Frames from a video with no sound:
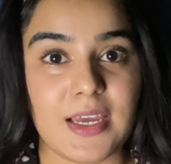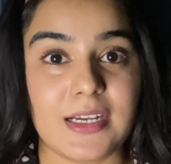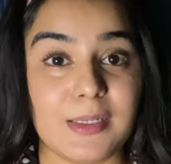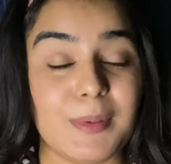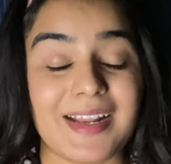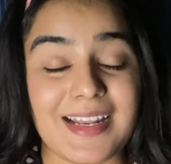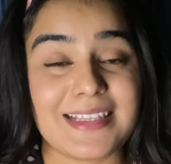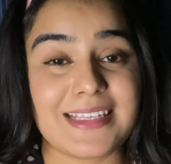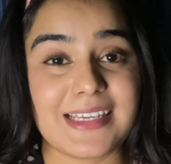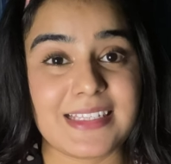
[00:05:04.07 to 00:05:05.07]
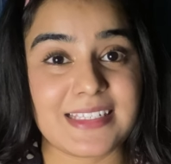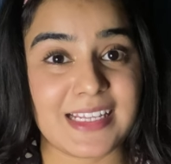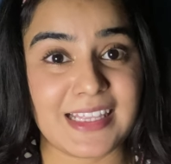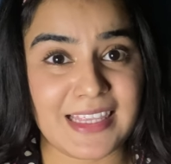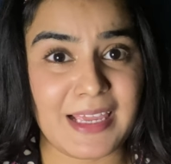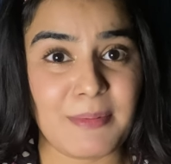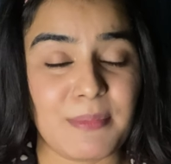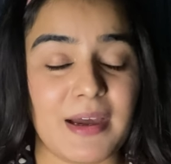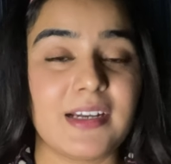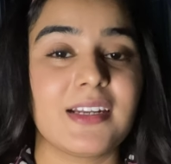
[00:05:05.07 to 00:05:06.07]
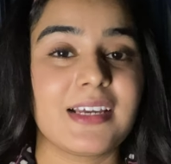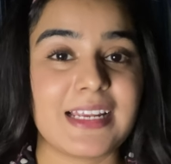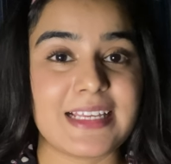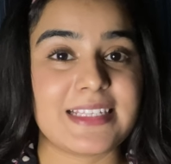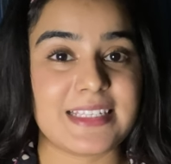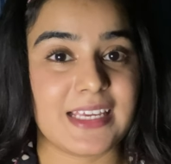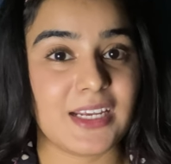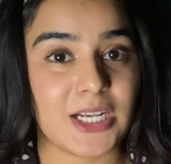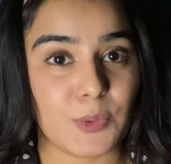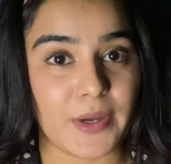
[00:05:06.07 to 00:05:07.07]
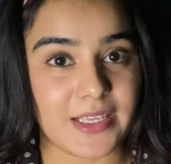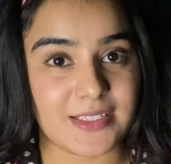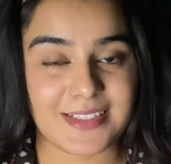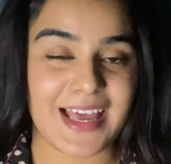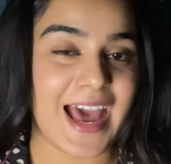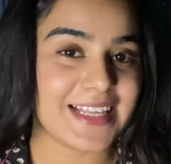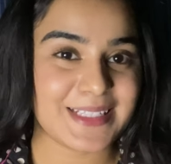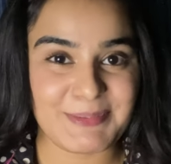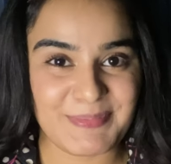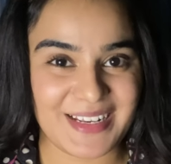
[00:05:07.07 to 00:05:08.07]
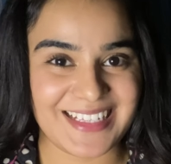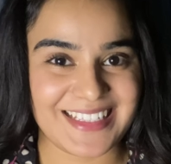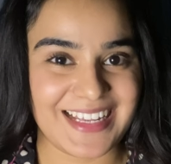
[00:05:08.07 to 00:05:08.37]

Double cleansing is nothing but cleansing twice, as simple as